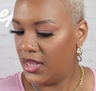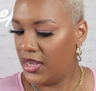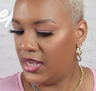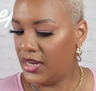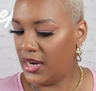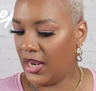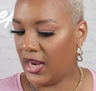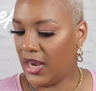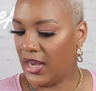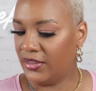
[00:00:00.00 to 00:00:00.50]

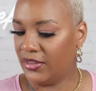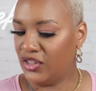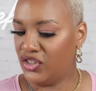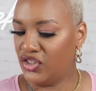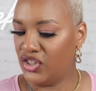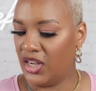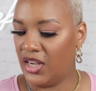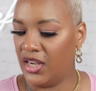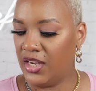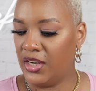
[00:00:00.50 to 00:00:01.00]
And I got the
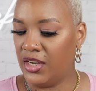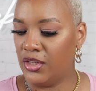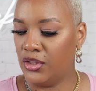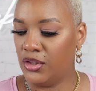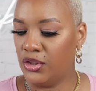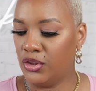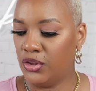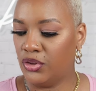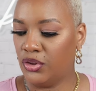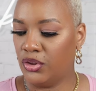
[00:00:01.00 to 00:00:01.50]

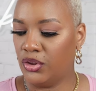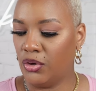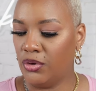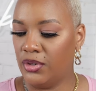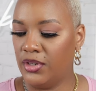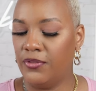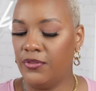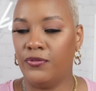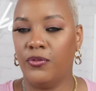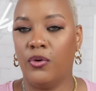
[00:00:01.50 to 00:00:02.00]
shade
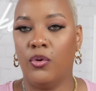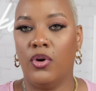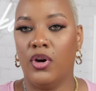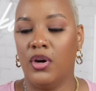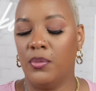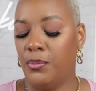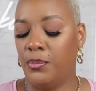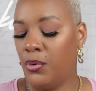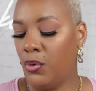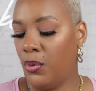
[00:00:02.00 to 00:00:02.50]

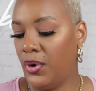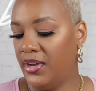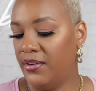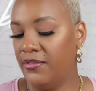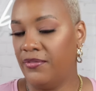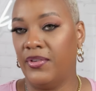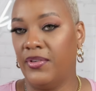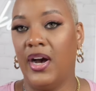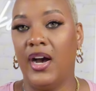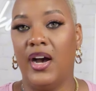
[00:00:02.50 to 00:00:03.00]

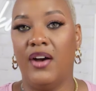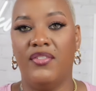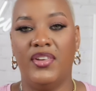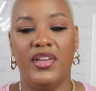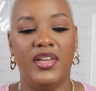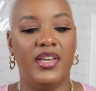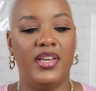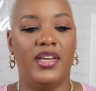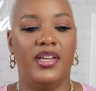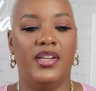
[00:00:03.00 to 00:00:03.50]

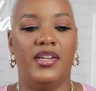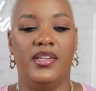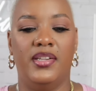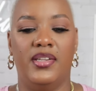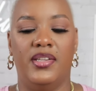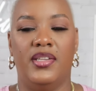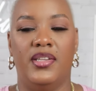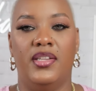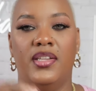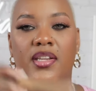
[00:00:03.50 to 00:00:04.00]
34.5N
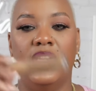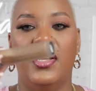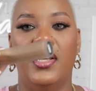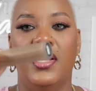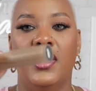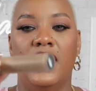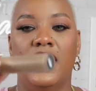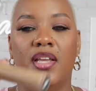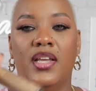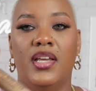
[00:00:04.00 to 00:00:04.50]

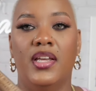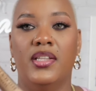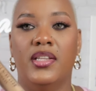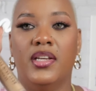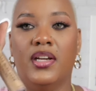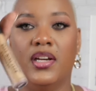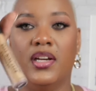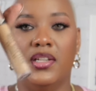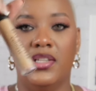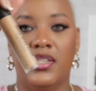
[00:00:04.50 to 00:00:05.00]
in
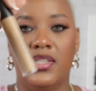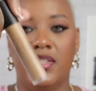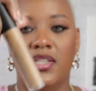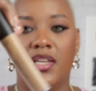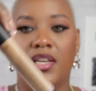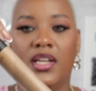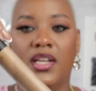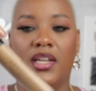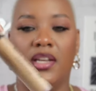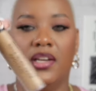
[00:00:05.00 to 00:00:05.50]
the
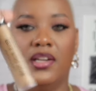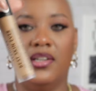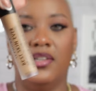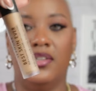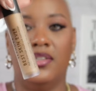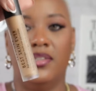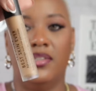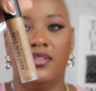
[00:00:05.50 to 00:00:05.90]
concealer.